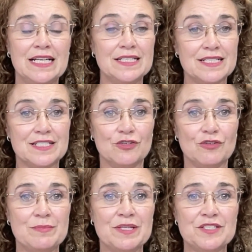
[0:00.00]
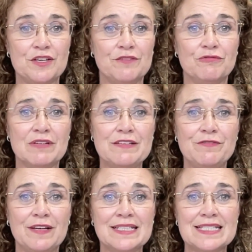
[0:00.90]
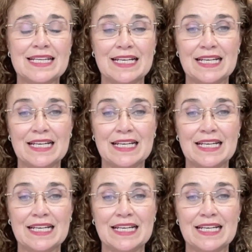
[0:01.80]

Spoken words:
Disagreements over refunds can